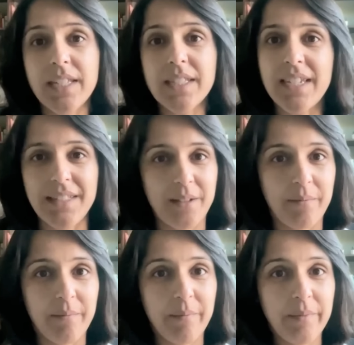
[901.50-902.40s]

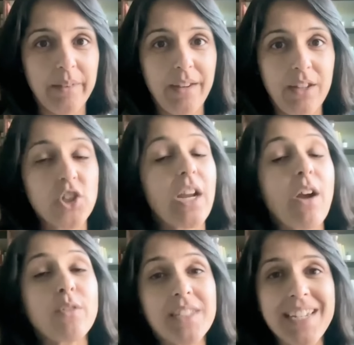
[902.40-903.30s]
season. Check
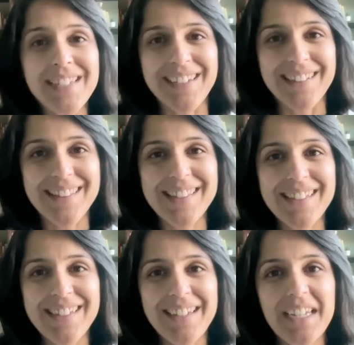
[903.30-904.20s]
out the details.
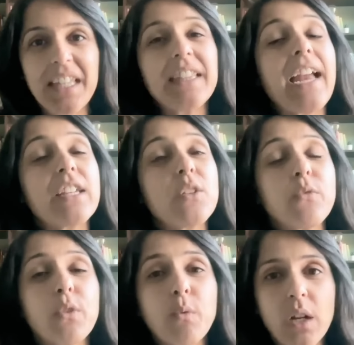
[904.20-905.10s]
Thank you
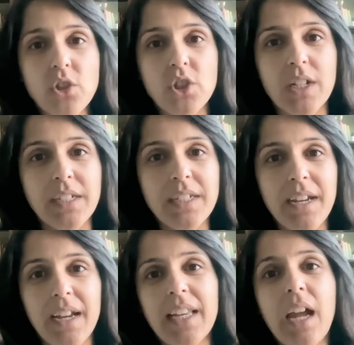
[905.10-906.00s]
for watching,
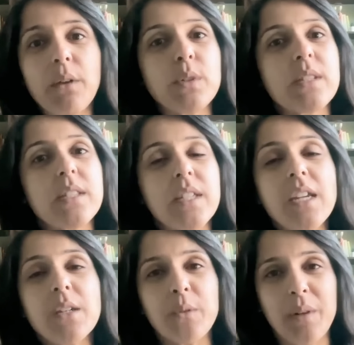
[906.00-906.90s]
and I will see
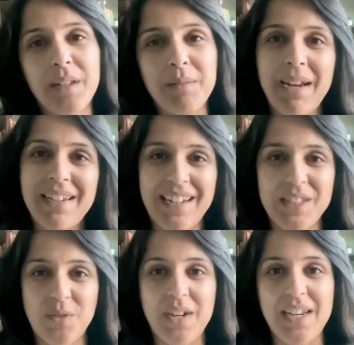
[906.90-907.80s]
you in my
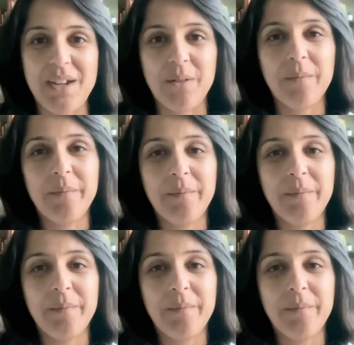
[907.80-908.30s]
next video.